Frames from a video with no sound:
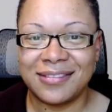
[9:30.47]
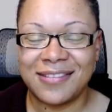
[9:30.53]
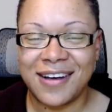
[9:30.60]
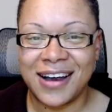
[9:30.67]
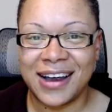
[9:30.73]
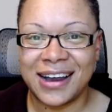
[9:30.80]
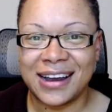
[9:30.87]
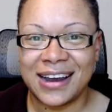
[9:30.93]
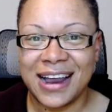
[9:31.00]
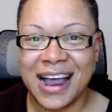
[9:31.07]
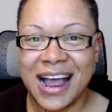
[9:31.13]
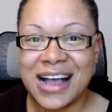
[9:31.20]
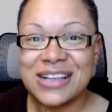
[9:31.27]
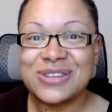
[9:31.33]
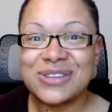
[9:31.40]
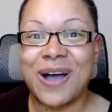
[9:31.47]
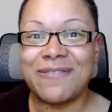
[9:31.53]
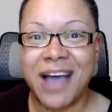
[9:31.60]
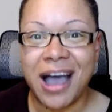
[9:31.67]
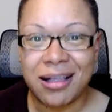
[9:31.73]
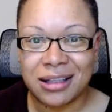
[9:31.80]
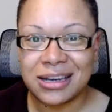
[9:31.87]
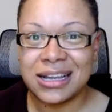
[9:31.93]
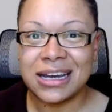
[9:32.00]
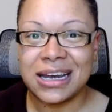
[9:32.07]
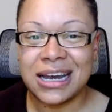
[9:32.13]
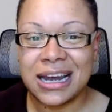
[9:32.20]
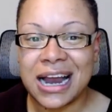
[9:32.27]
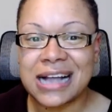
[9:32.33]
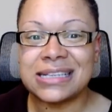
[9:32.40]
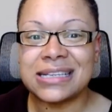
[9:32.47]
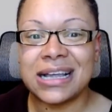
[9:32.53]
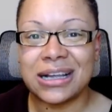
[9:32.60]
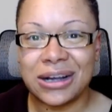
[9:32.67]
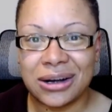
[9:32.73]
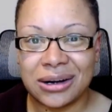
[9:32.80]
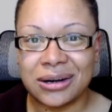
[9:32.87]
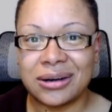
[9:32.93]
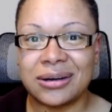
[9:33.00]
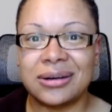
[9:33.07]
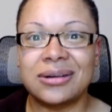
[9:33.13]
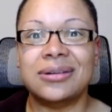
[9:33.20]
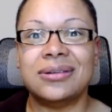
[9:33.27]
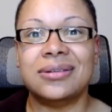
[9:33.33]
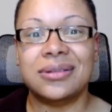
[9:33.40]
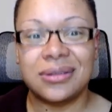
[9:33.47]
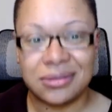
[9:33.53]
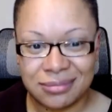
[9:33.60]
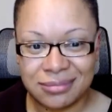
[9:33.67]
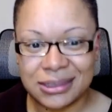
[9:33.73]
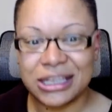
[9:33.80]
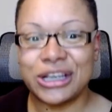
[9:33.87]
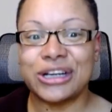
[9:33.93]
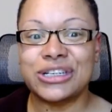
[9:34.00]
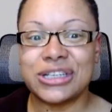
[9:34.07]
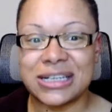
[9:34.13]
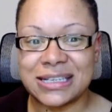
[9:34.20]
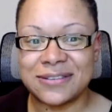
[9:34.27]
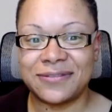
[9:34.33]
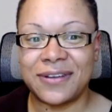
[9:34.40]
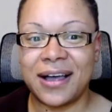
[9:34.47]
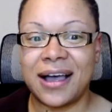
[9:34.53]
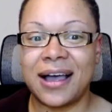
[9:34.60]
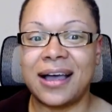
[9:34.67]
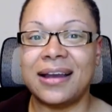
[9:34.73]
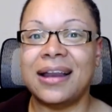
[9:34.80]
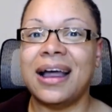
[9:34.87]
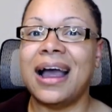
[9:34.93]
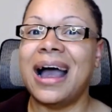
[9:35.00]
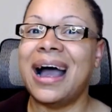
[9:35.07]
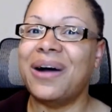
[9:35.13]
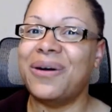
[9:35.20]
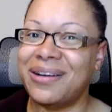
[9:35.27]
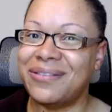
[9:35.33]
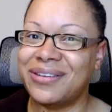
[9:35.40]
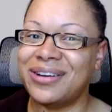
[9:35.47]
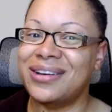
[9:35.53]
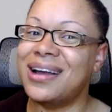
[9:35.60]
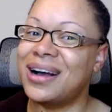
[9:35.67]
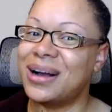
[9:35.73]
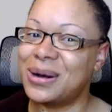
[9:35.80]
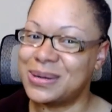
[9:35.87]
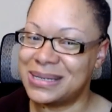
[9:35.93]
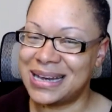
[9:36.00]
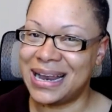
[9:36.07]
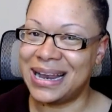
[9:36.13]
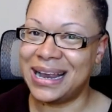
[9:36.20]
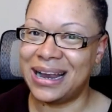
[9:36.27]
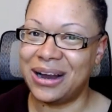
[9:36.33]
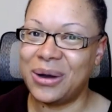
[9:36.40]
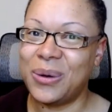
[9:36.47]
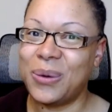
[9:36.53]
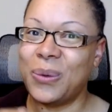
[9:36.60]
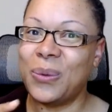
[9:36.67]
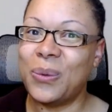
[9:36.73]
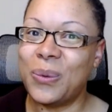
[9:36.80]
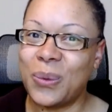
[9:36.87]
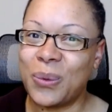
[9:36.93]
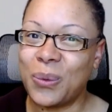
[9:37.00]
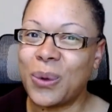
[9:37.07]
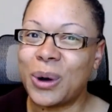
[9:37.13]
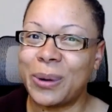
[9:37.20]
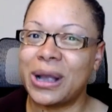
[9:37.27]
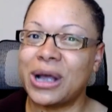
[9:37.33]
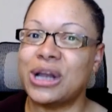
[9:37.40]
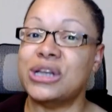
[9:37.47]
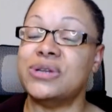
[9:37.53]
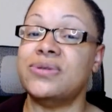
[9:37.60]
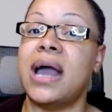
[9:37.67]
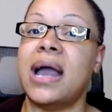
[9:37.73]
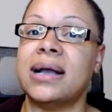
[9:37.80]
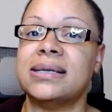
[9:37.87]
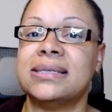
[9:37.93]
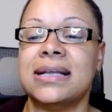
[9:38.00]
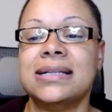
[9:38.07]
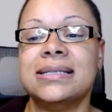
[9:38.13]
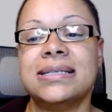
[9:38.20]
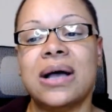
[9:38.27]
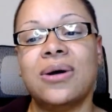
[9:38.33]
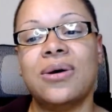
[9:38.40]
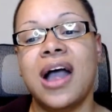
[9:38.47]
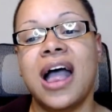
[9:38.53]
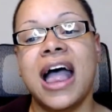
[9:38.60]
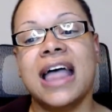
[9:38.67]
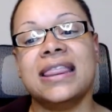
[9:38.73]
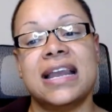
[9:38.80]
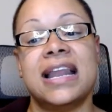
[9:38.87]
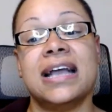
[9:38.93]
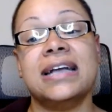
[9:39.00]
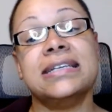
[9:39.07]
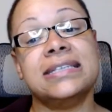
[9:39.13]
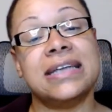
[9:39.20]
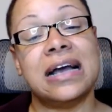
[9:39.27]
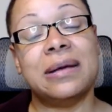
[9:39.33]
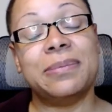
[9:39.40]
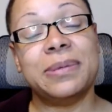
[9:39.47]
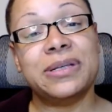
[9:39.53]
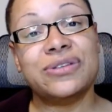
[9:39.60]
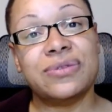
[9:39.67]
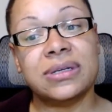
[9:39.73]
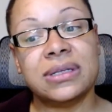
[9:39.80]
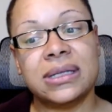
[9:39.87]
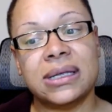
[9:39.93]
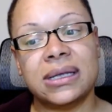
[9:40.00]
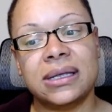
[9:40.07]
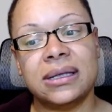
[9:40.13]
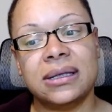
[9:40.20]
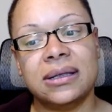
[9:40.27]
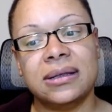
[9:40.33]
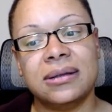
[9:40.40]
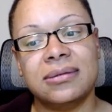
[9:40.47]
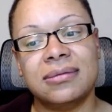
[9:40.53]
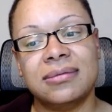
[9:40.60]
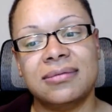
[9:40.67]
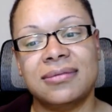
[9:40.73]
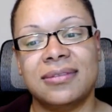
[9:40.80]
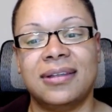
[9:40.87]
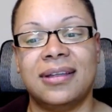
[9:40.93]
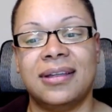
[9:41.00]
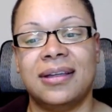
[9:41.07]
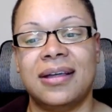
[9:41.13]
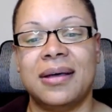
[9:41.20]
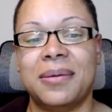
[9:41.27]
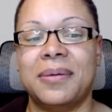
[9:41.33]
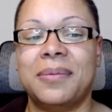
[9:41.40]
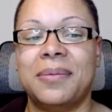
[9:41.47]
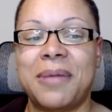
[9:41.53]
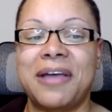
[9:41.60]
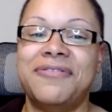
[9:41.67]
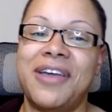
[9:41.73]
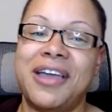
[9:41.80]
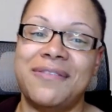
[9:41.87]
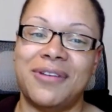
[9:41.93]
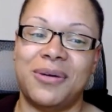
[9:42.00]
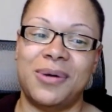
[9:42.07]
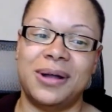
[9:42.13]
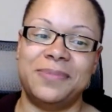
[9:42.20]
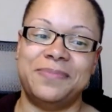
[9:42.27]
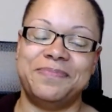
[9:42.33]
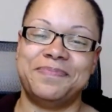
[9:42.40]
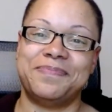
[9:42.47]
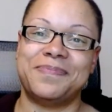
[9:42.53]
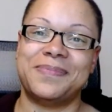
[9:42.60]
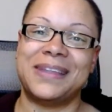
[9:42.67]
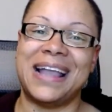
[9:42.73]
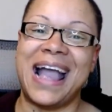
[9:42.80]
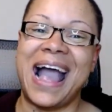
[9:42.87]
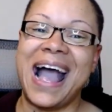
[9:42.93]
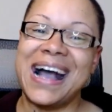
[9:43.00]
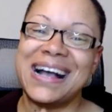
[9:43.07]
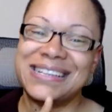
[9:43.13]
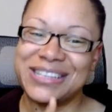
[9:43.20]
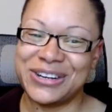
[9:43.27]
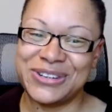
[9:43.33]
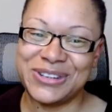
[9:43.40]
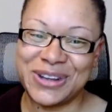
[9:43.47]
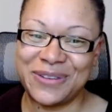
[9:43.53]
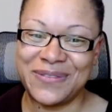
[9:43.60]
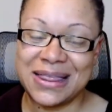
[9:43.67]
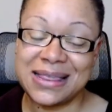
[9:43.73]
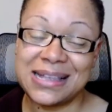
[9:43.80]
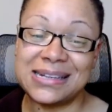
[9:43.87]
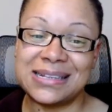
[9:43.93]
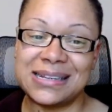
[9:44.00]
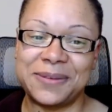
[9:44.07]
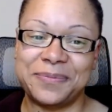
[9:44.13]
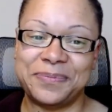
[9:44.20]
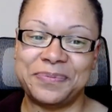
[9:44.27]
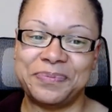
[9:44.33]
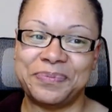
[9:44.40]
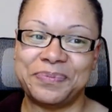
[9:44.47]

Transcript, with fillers: Right. So I validated, I said, Girl, you're justified. However, you're not going to stay here. What are we going to do next? And so the next step is really my favorite one ask yourself and listen.